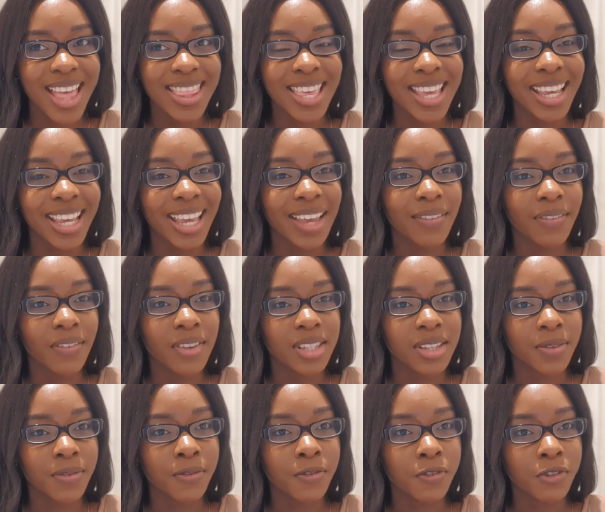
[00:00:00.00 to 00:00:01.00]
gave us
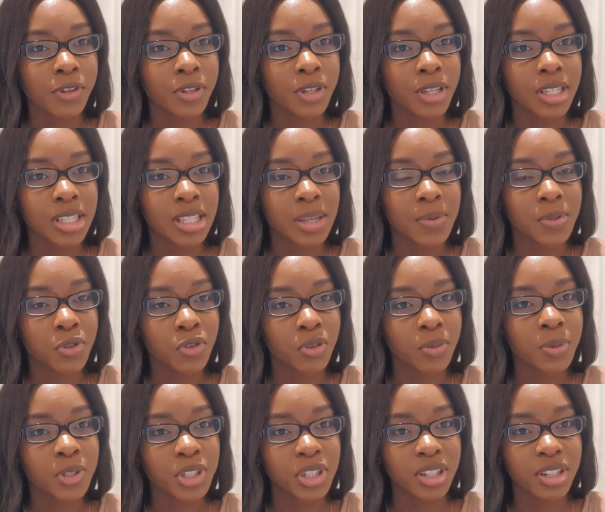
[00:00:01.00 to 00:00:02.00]
a free
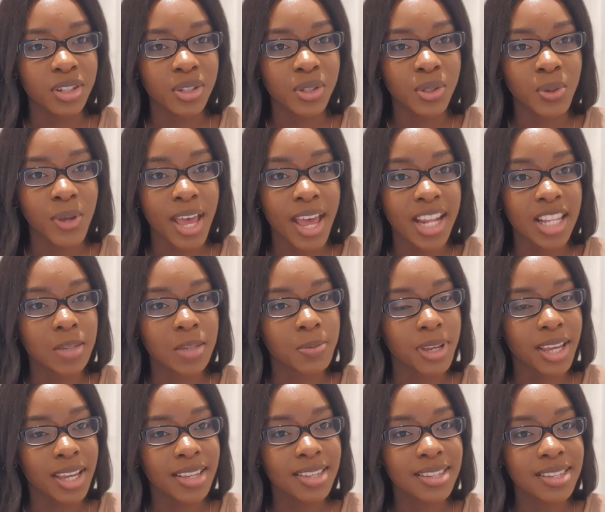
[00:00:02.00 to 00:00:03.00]
subscription to
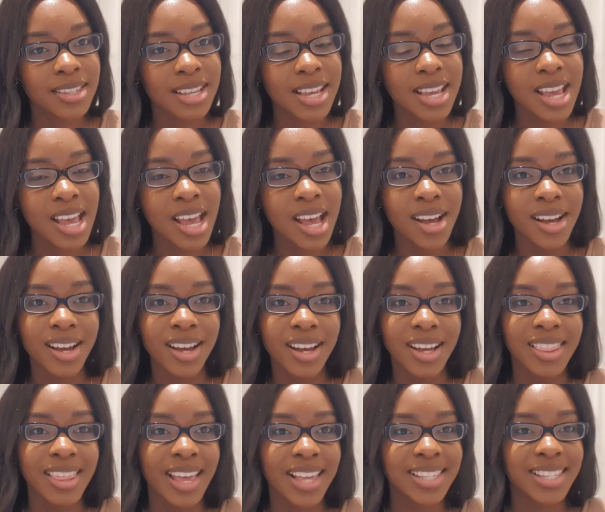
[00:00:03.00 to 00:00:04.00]
Headspace.
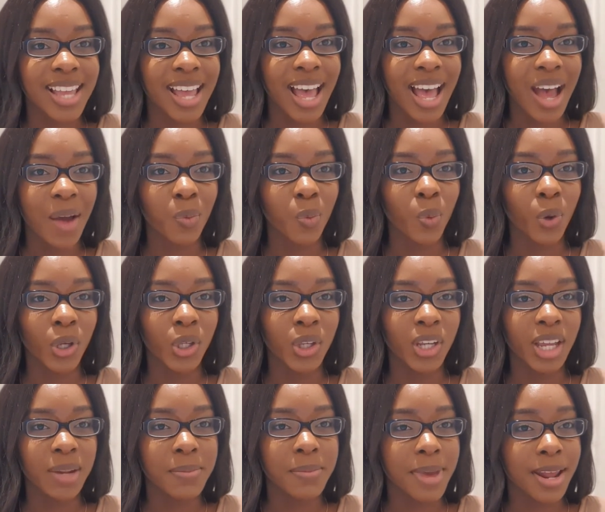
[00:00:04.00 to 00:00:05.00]
That's the app where you
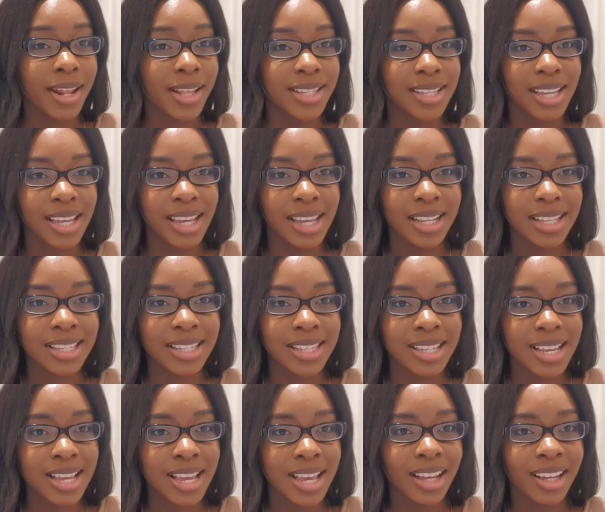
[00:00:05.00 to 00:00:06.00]
can meditate
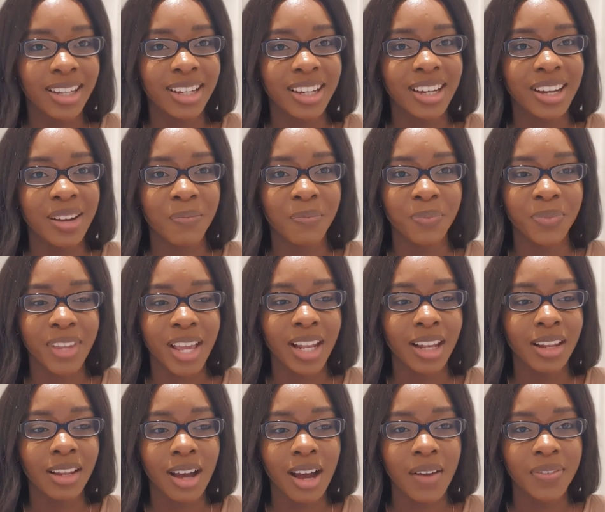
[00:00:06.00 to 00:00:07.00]
and
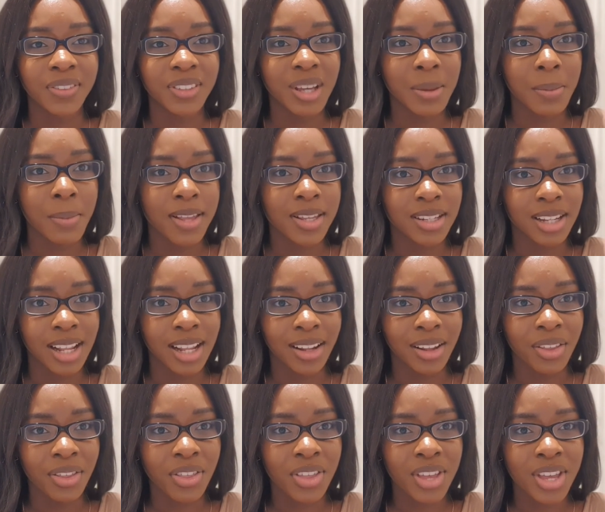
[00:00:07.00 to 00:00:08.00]
look after your mental
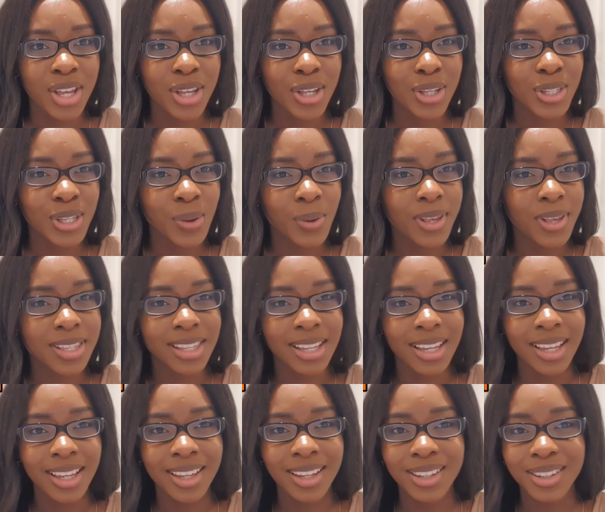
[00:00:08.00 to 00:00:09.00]
health. So it's
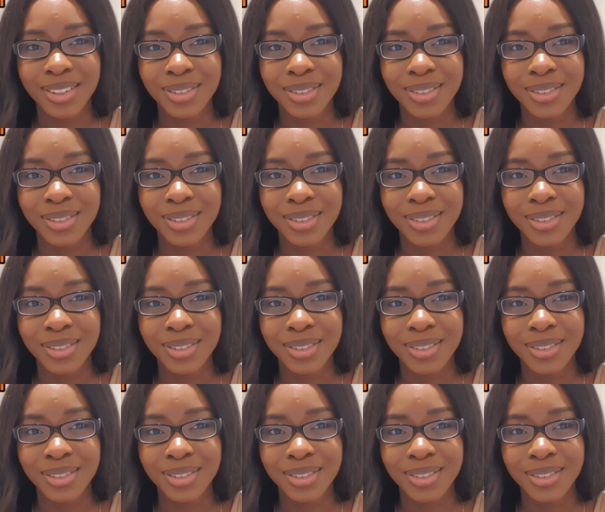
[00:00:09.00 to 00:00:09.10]
like,